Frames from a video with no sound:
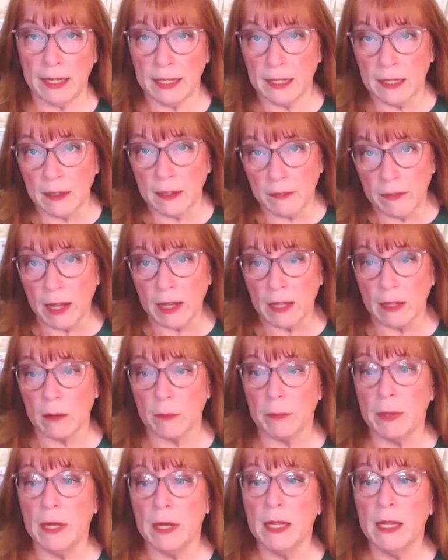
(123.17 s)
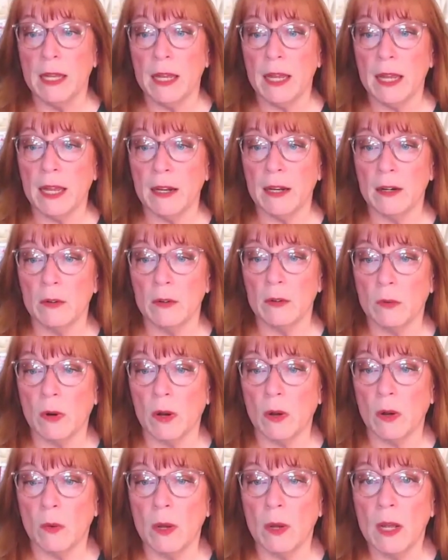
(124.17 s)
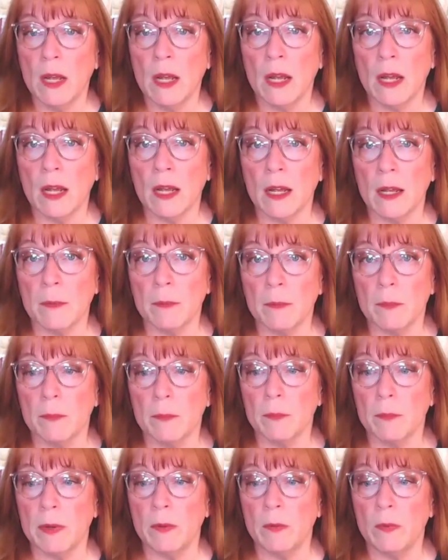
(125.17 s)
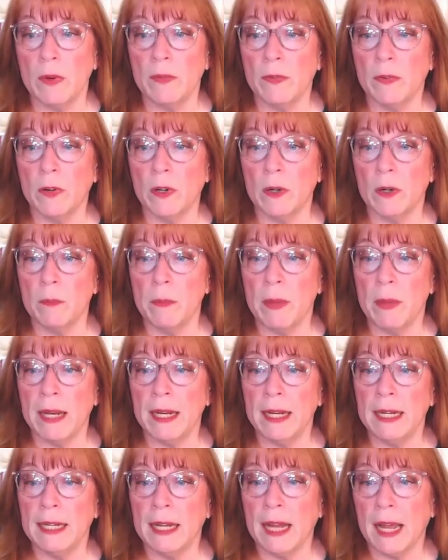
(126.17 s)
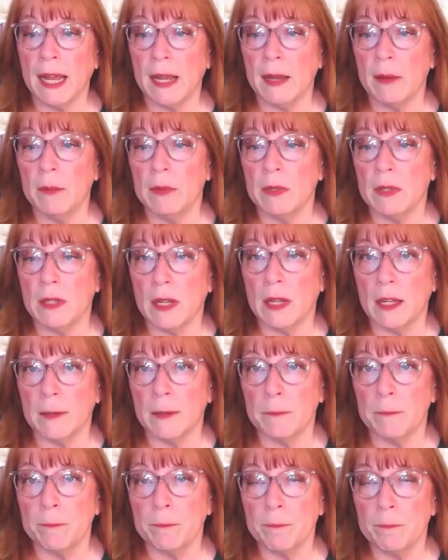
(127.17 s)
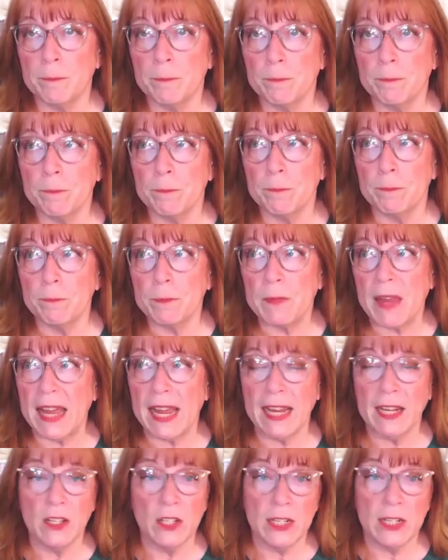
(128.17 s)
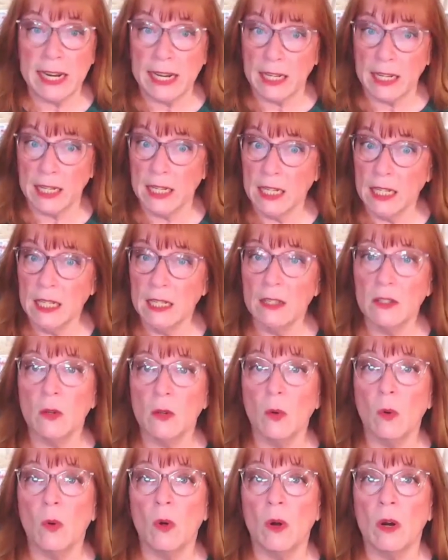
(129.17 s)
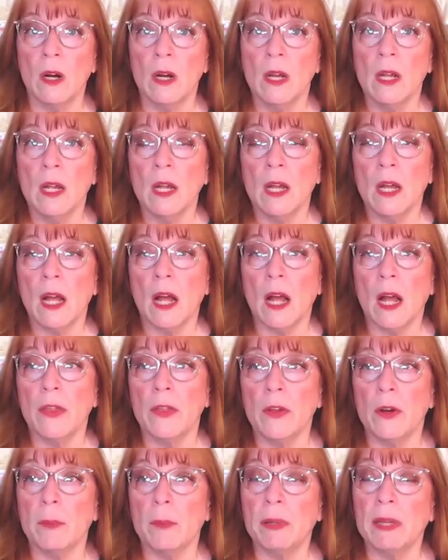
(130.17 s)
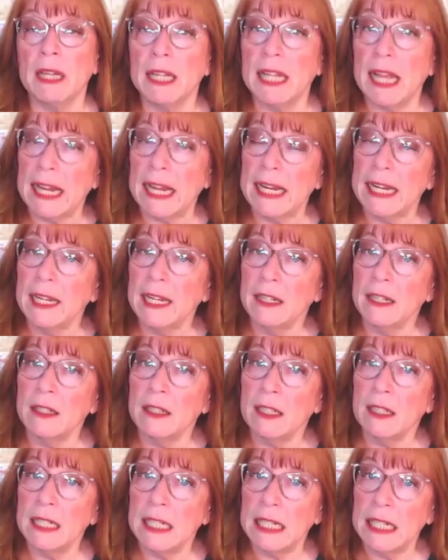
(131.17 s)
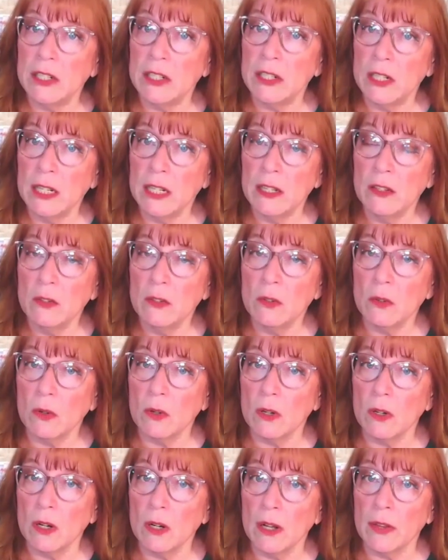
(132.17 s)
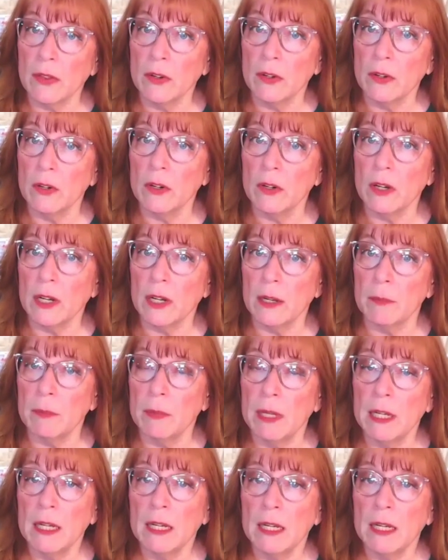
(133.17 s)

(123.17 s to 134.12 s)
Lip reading: to develop and grow. And we've heard many times ancient aliens or other Pleiadians teachings or other